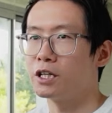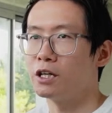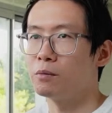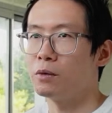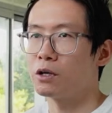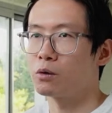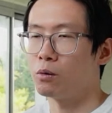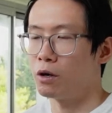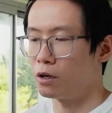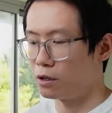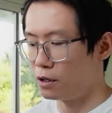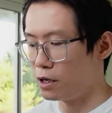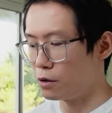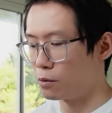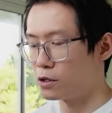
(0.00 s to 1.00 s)
acquired
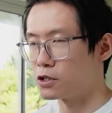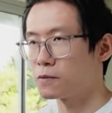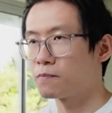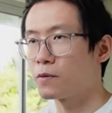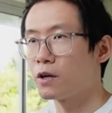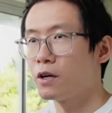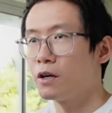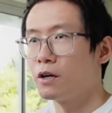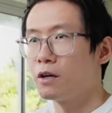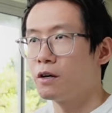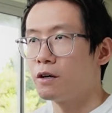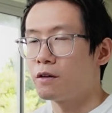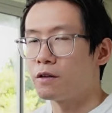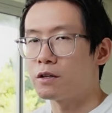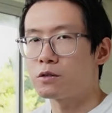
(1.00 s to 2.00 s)
language?
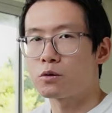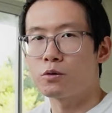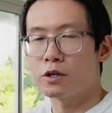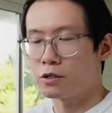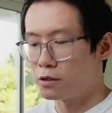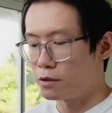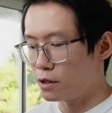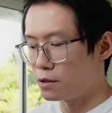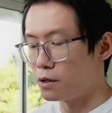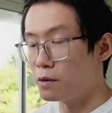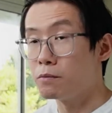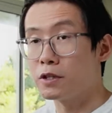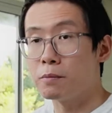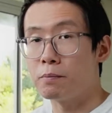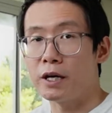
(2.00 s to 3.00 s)
That's a question that's in
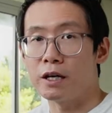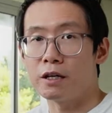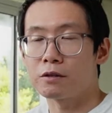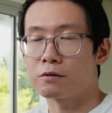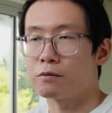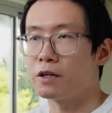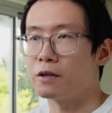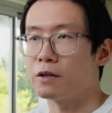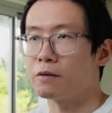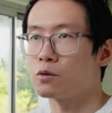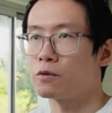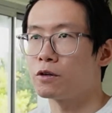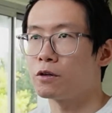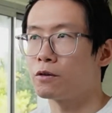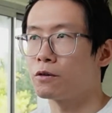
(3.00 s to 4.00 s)
debate, right? So
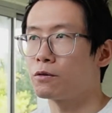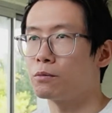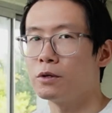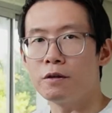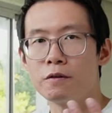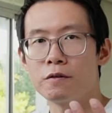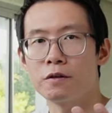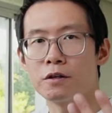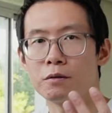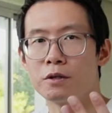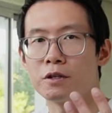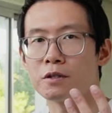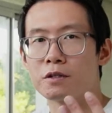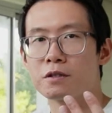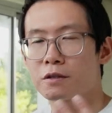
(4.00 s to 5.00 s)
there are three
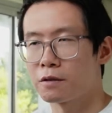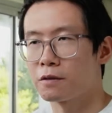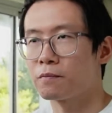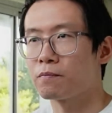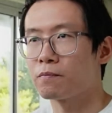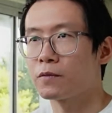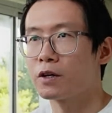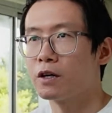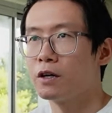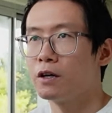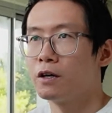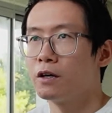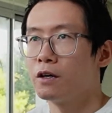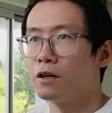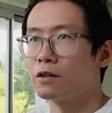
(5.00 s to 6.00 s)
theories.
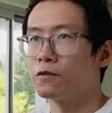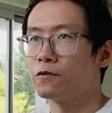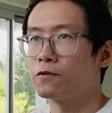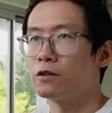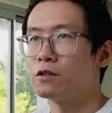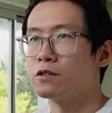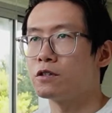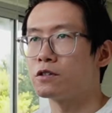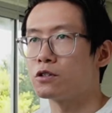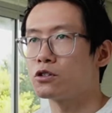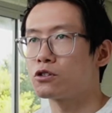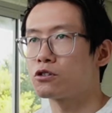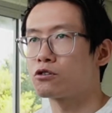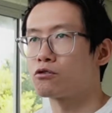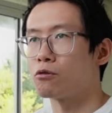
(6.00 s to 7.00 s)
The first is a
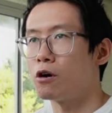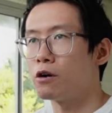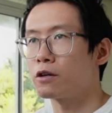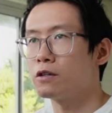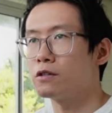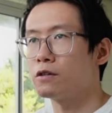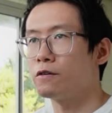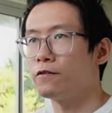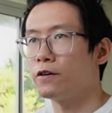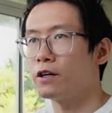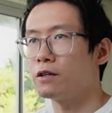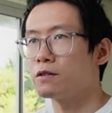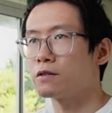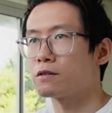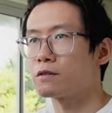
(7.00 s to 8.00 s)
strong
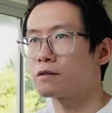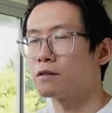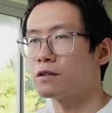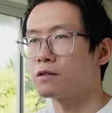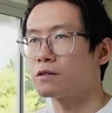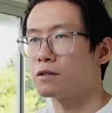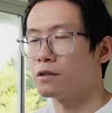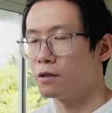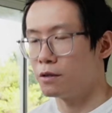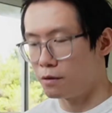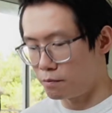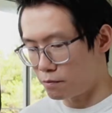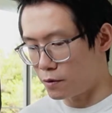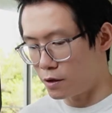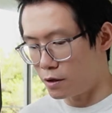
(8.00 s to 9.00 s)
interface that's
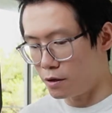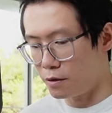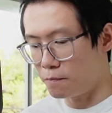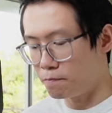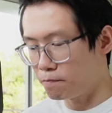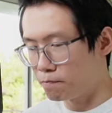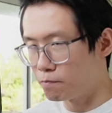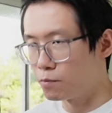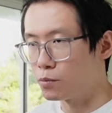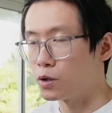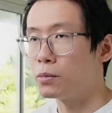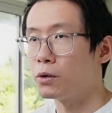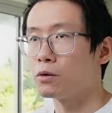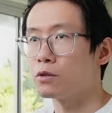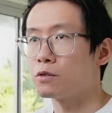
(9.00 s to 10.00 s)

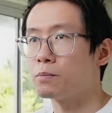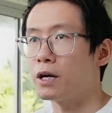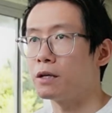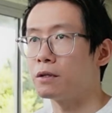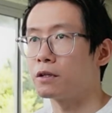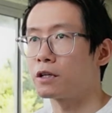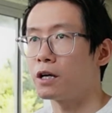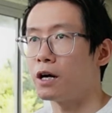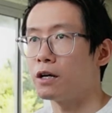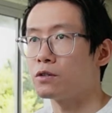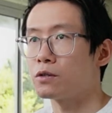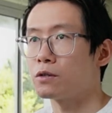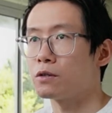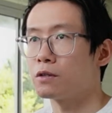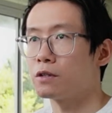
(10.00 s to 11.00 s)
proposed by De
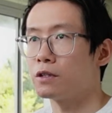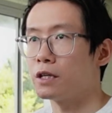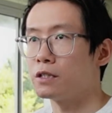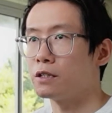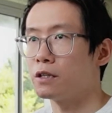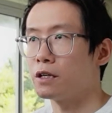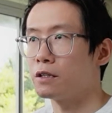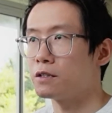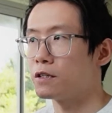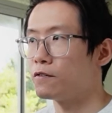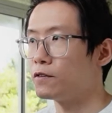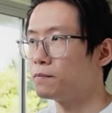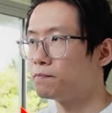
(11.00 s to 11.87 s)
Keyser, 1997.